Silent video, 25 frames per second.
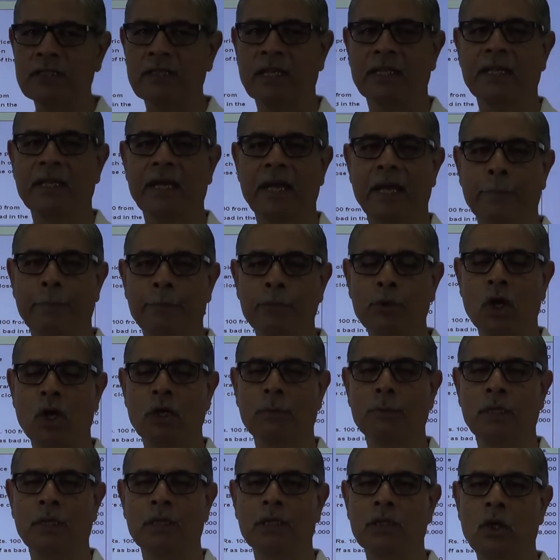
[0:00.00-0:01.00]
an
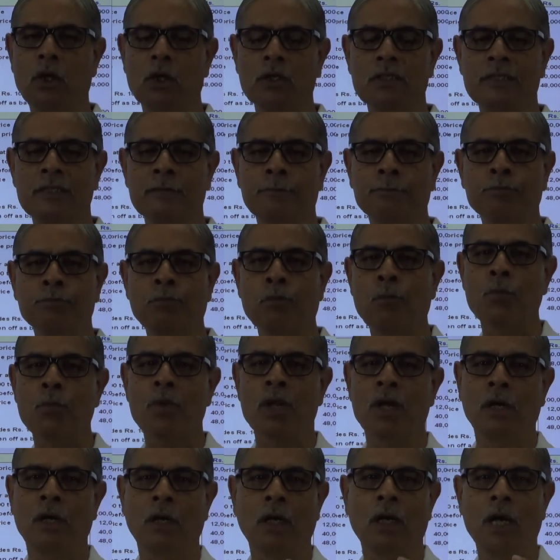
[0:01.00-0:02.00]
abnormal loss
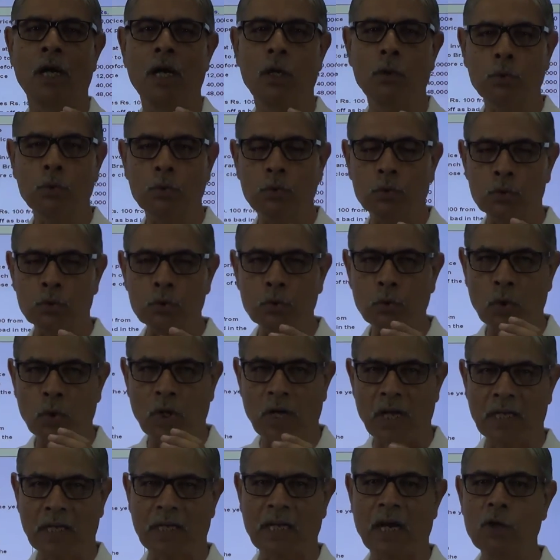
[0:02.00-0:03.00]
how to
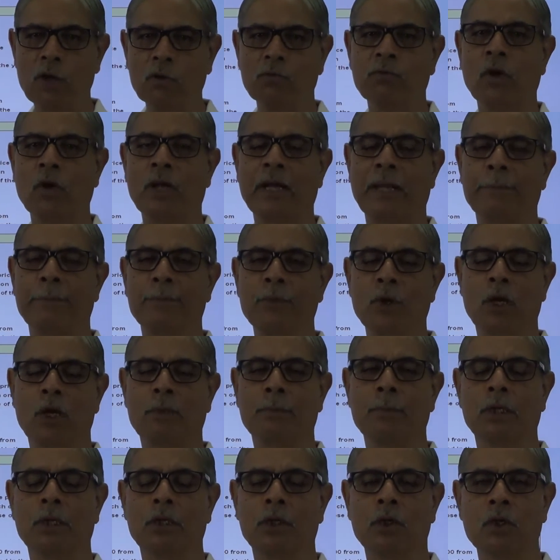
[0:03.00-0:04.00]
account for
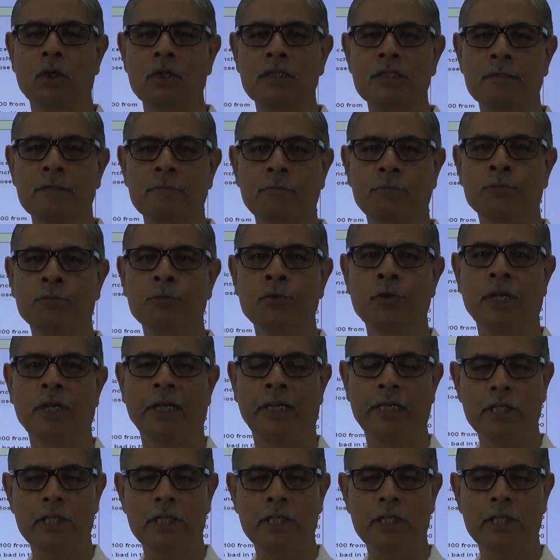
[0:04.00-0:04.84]
abnormal loss in